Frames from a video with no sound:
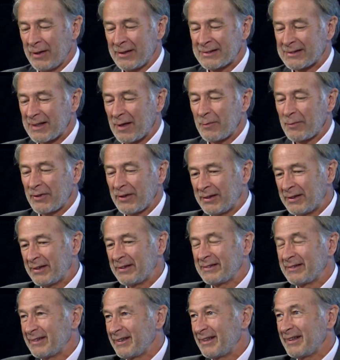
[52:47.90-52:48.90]
brings something
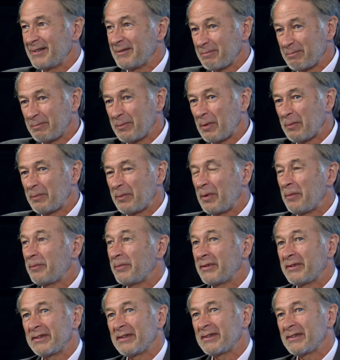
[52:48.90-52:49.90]
and and bump
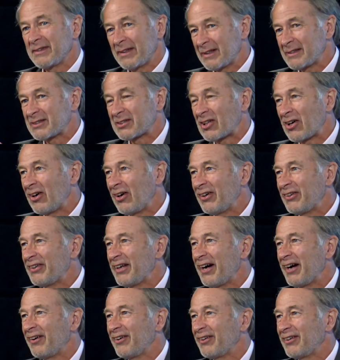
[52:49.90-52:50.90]
bump and it's gone
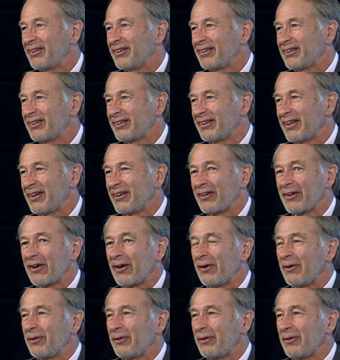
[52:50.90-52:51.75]
now. There we go. Let her